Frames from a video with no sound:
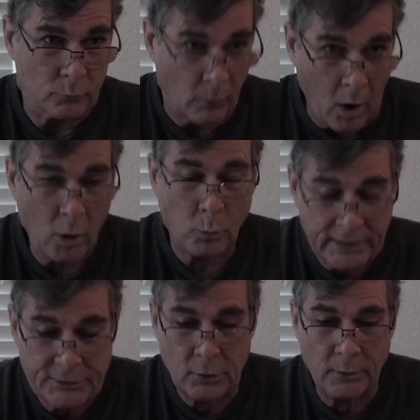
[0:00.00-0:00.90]
are we
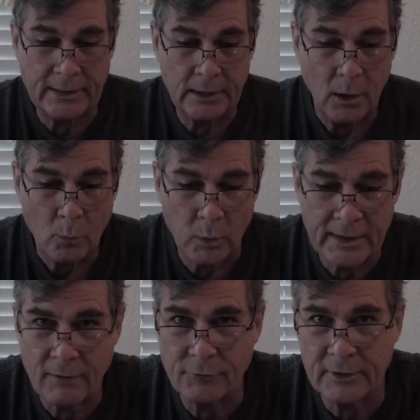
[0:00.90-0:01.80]
doing?
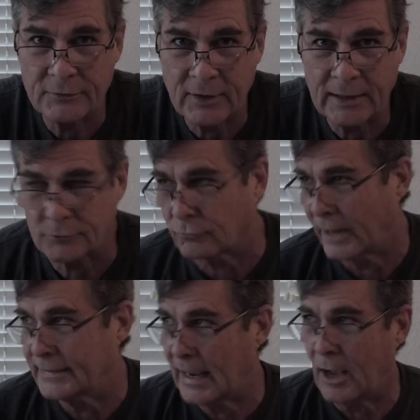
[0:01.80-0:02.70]
Whatever it takes.
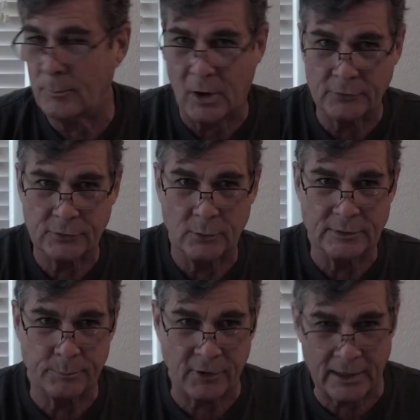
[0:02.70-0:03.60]
Right now, I'm also in
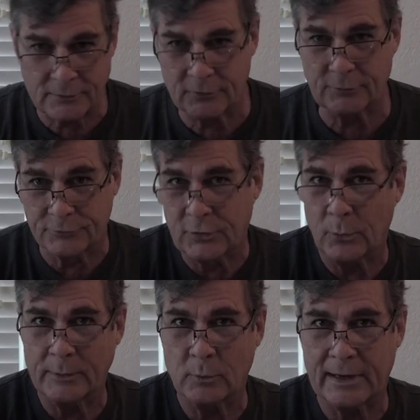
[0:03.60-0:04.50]
the practice of
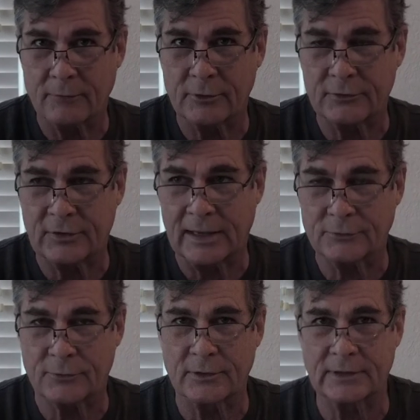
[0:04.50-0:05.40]
doing whatever it takes
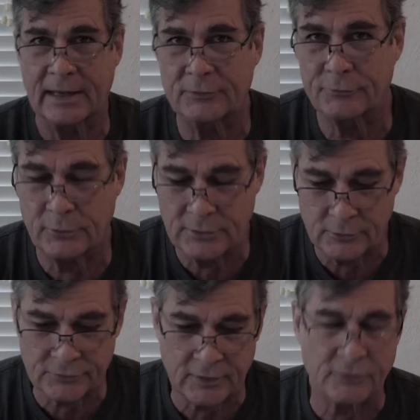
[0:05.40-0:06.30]
for the last few
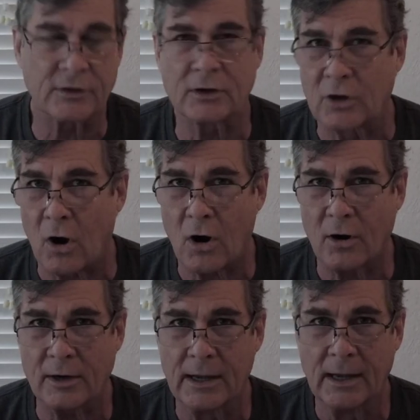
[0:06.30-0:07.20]
years to
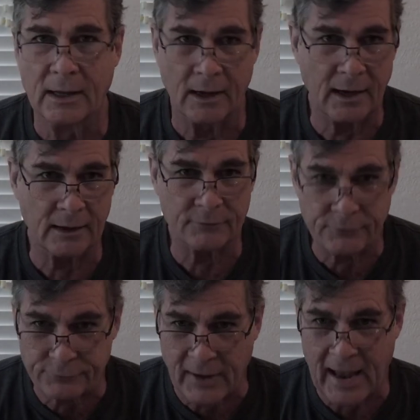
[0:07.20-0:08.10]
guard
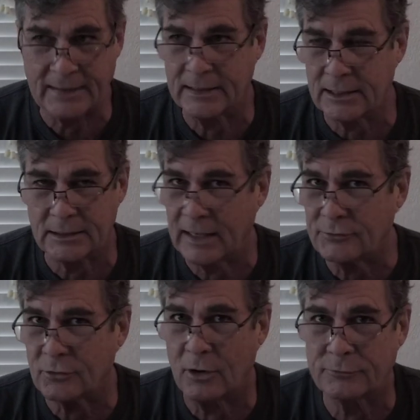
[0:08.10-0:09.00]
fat and
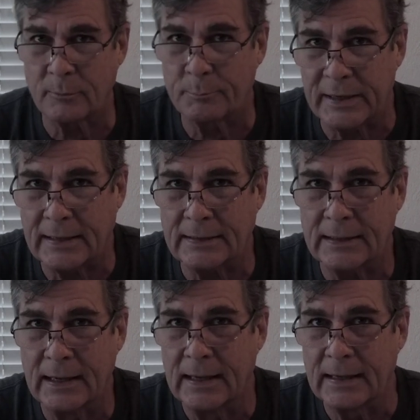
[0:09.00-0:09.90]
cholesterol from
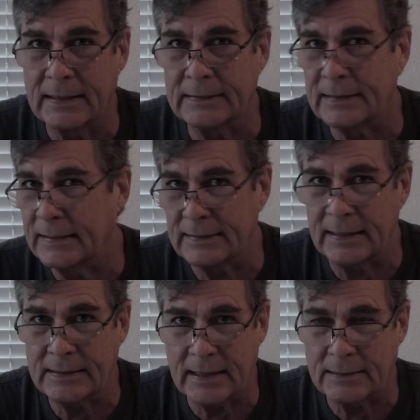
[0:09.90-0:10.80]
being
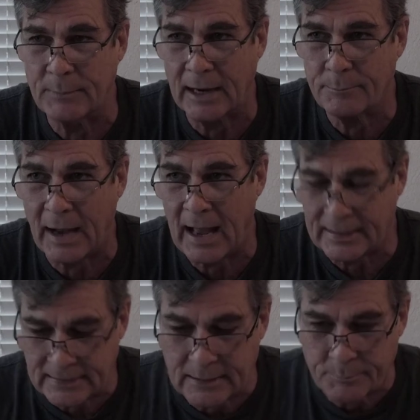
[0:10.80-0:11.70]
in my
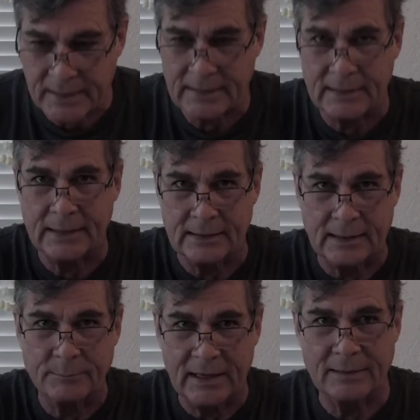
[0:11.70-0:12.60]
body, to be
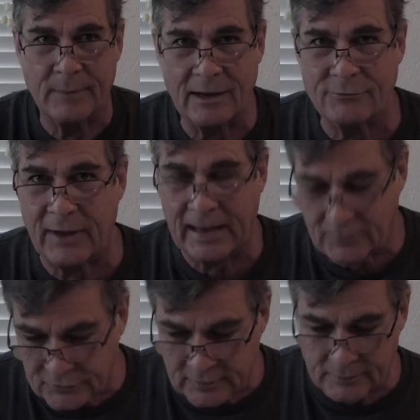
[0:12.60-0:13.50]
in my
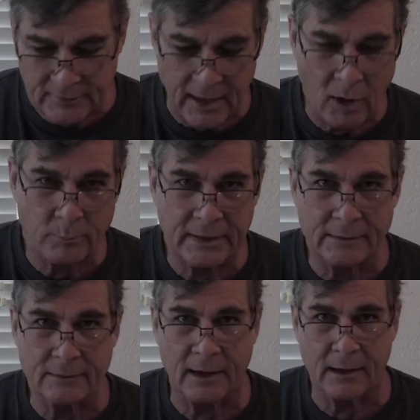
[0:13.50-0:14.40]
veins, to help
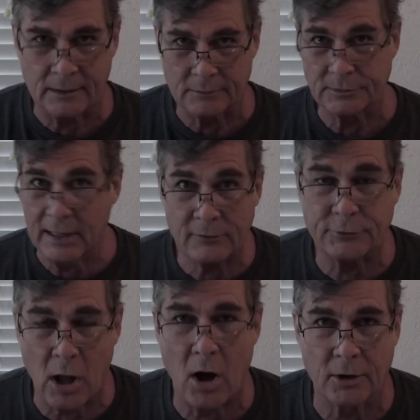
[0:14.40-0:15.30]
me live
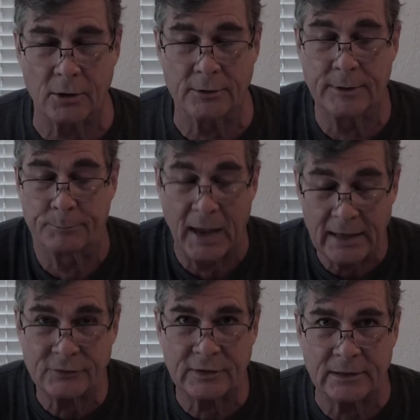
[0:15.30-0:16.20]
longer,
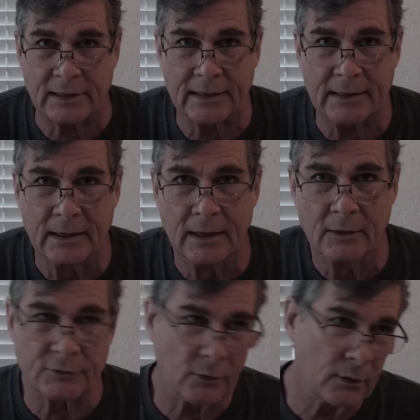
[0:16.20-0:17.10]
basically.
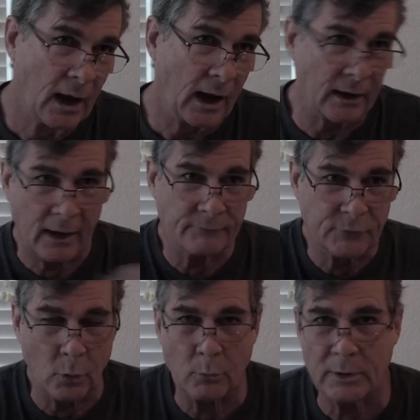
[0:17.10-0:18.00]
So I'm
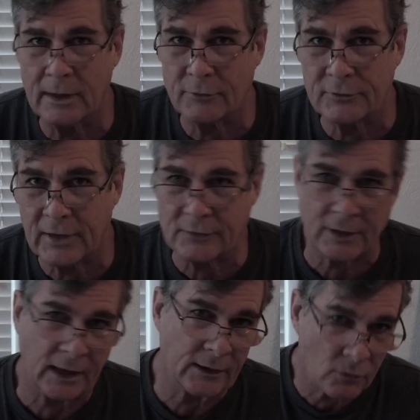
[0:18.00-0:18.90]
doing whatever it takes.
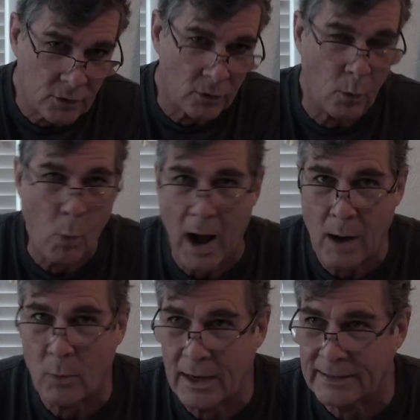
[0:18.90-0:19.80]
I don't go to
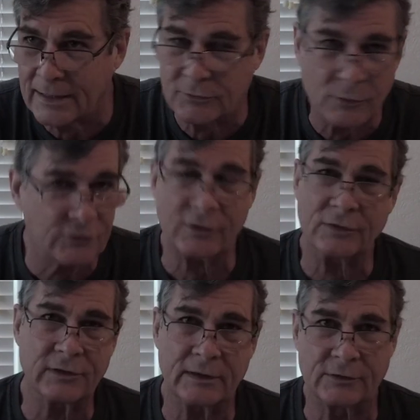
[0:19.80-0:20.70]
Wawa and get those
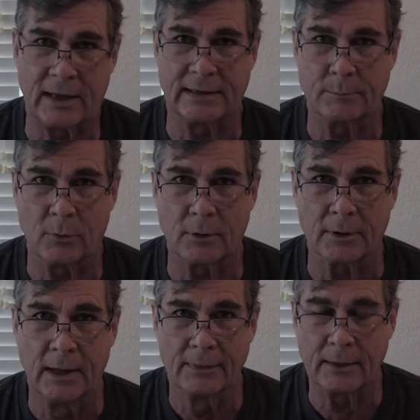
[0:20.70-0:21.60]
sizzlies anymore
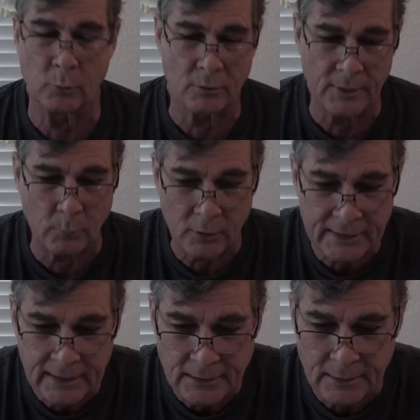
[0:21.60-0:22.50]
that were
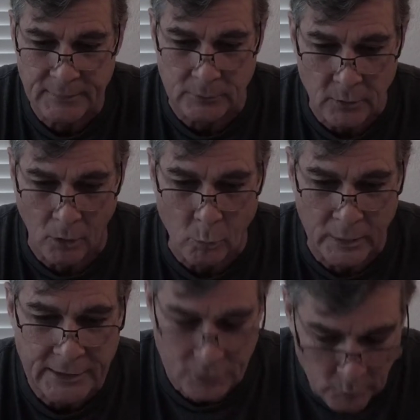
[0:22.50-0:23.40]
killing me. Are
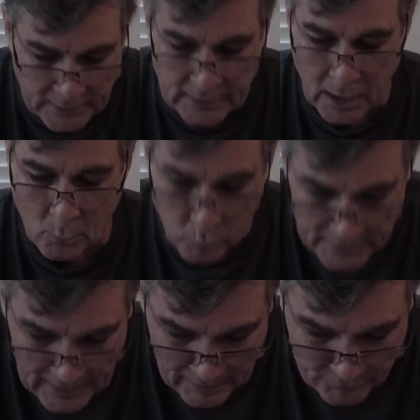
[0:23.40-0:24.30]
we doing
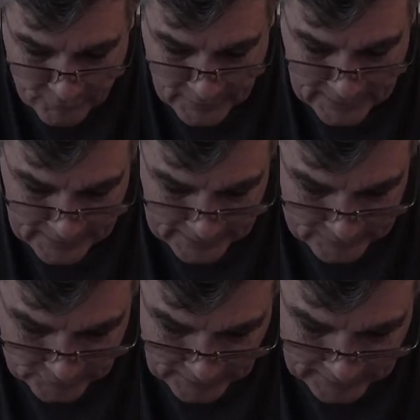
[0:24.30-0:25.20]
whatever
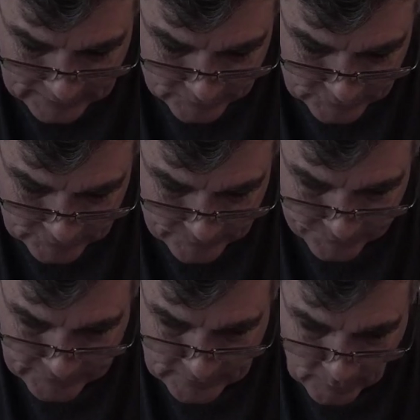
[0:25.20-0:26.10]
it takes?
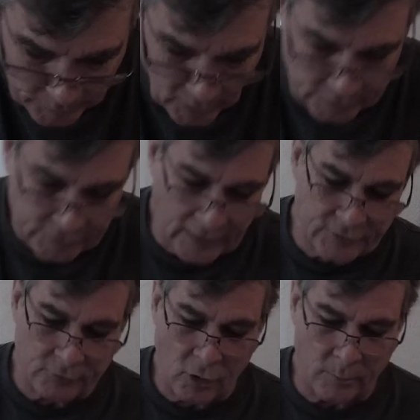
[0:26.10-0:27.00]
Paul says
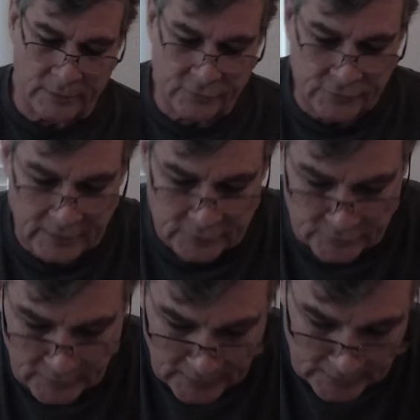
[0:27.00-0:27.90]
in Romans 6,